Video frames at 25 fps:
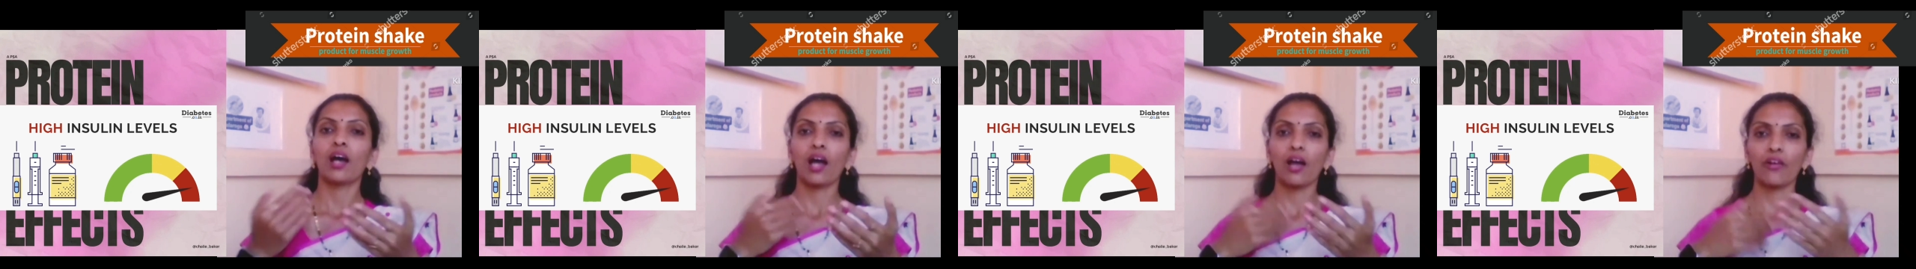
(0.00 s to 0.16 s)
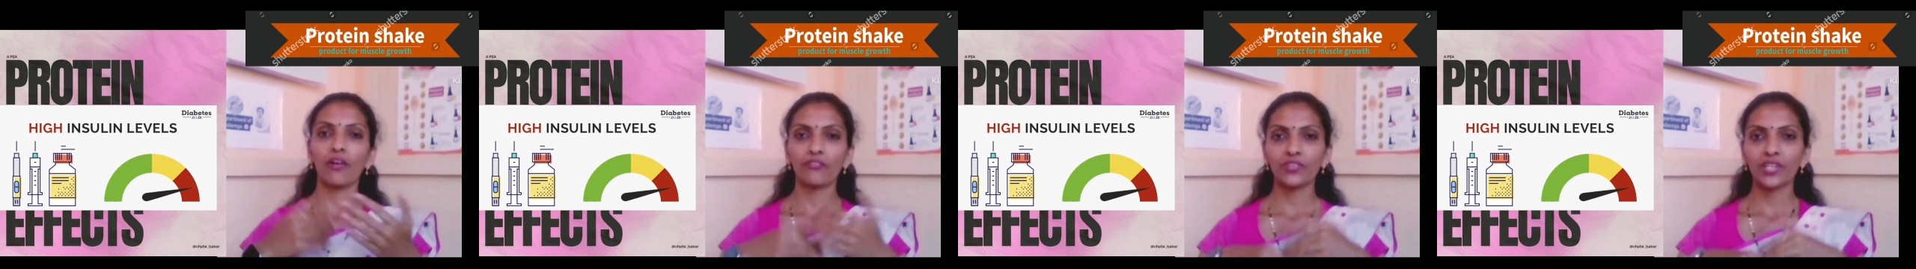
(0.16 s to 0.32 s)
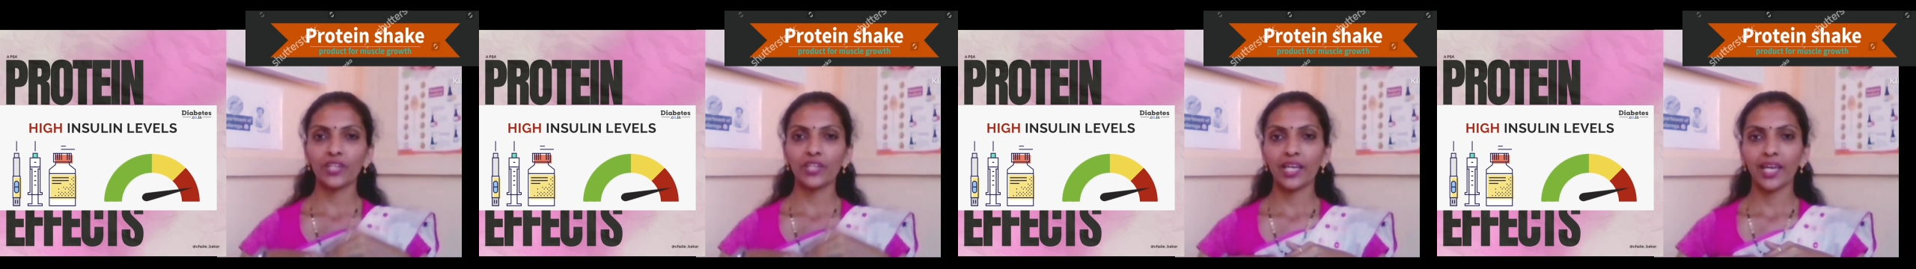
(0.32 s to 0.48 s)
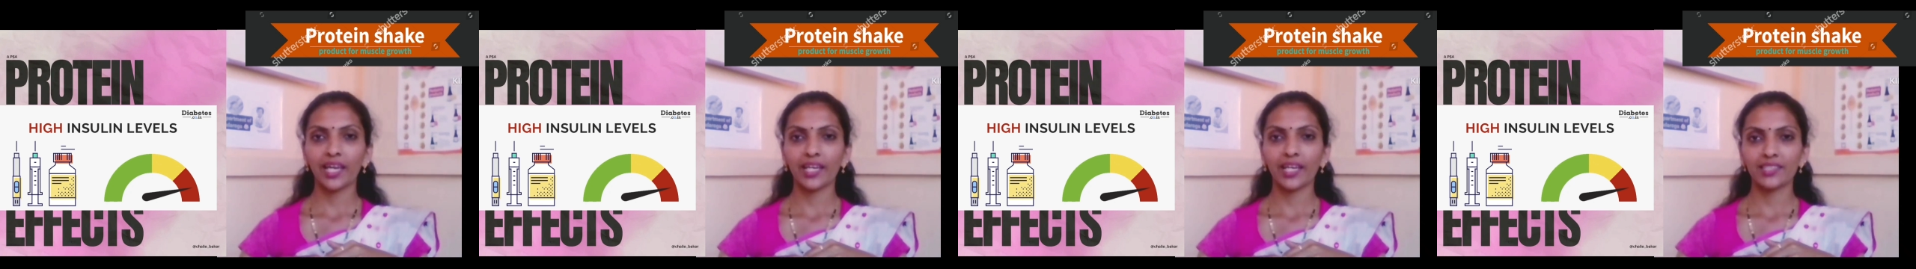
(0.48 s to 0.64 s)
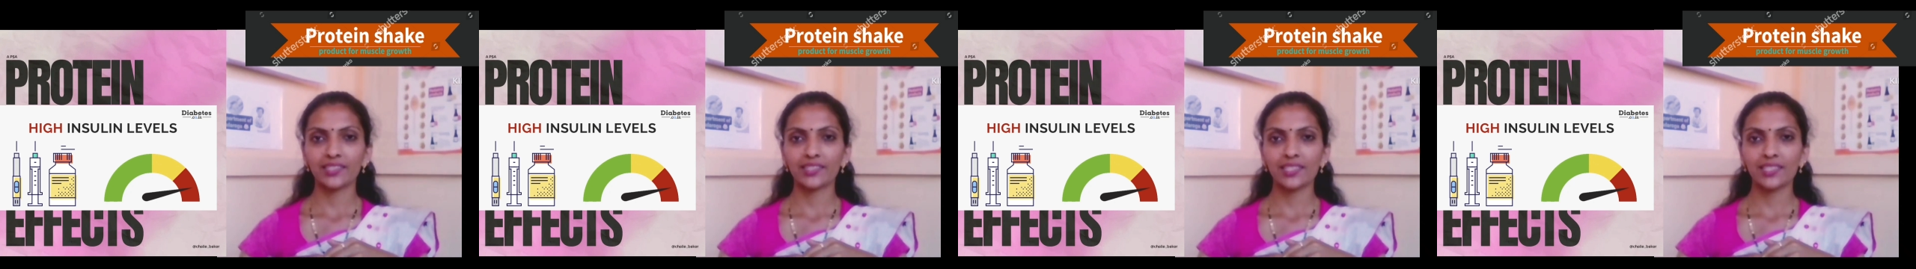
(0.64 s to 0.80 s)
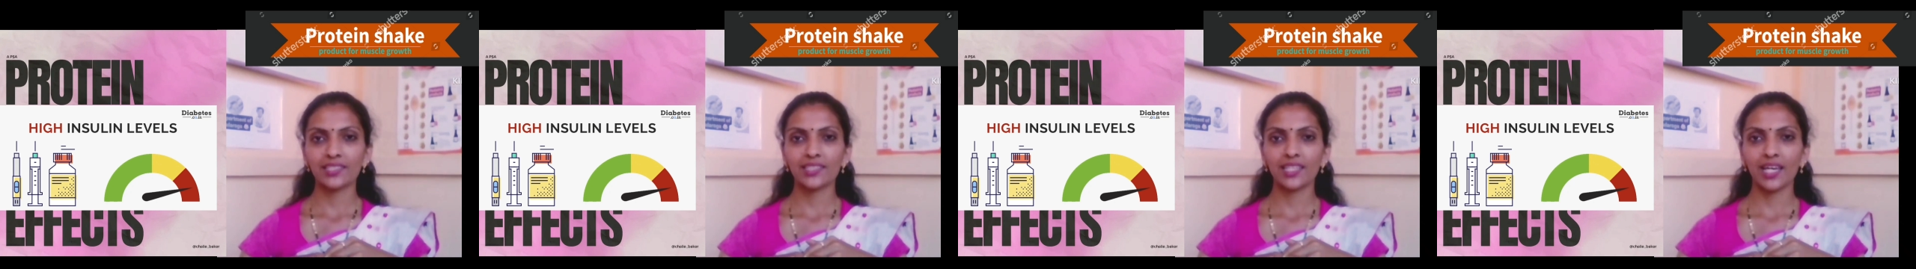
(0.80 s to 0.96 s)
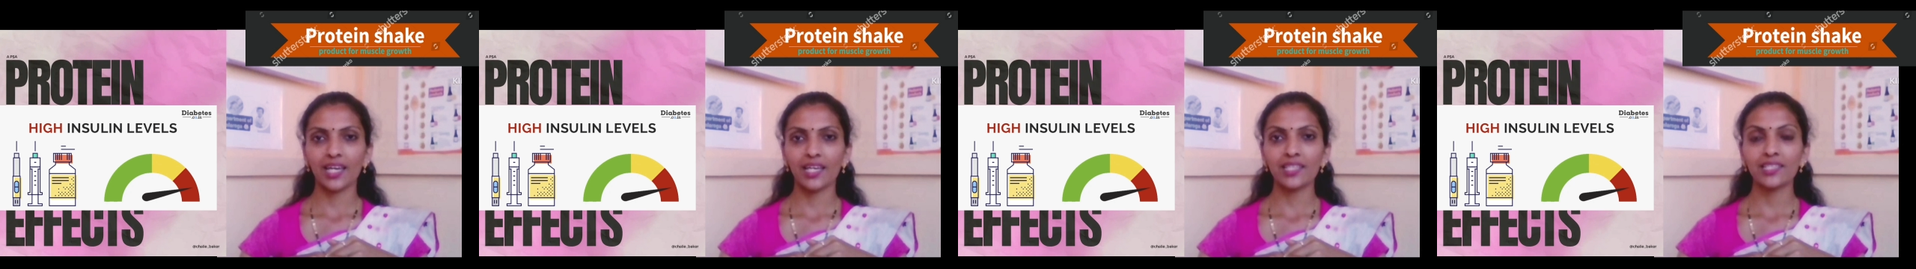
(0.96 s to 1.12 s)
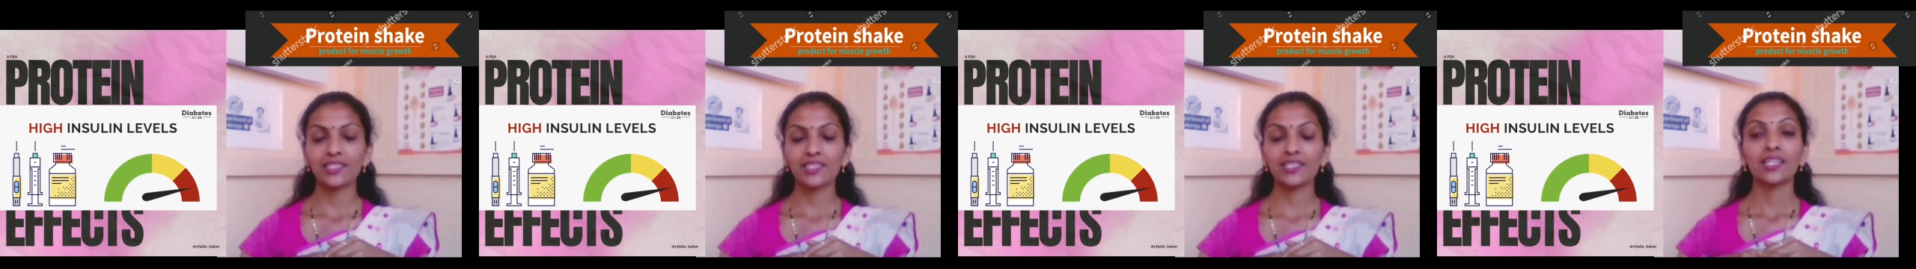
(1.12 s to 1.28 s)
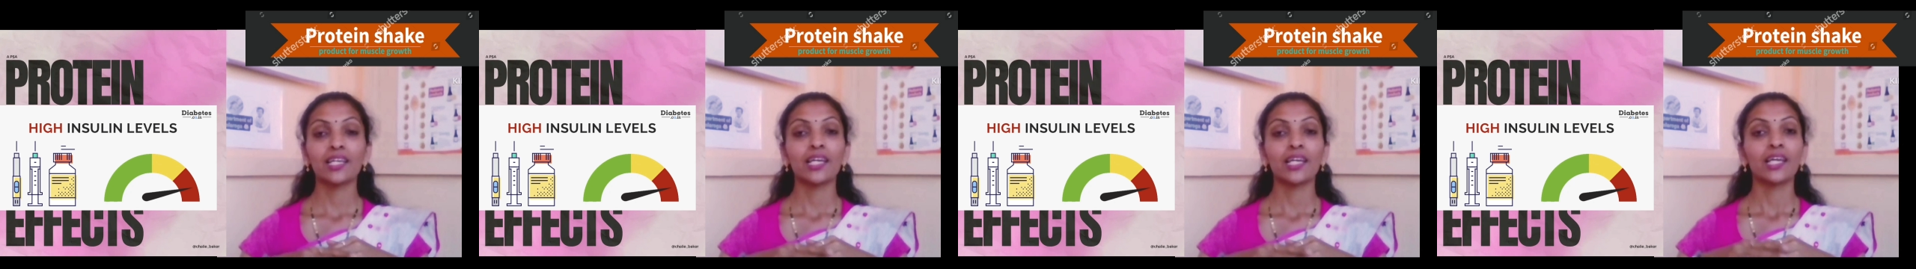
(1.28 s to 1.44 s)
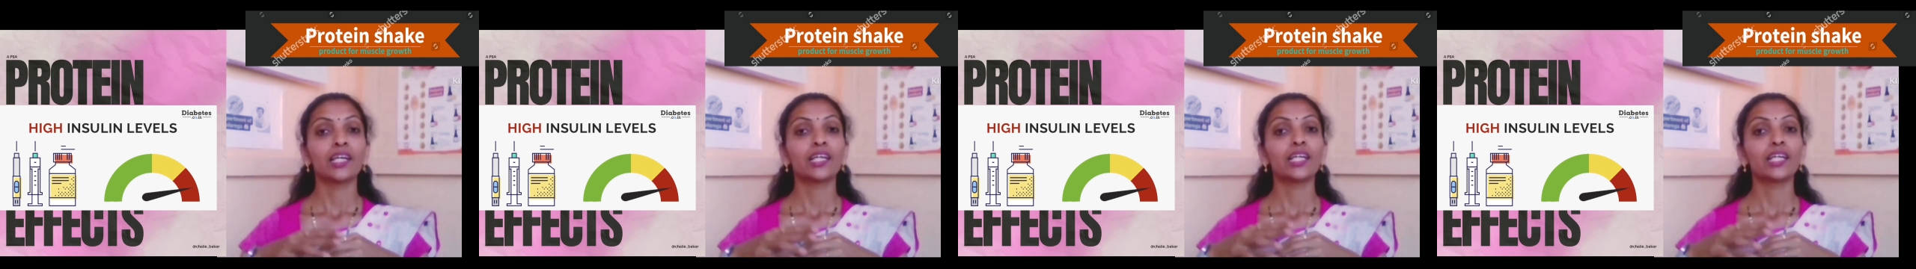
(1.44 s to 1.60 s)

after exercise,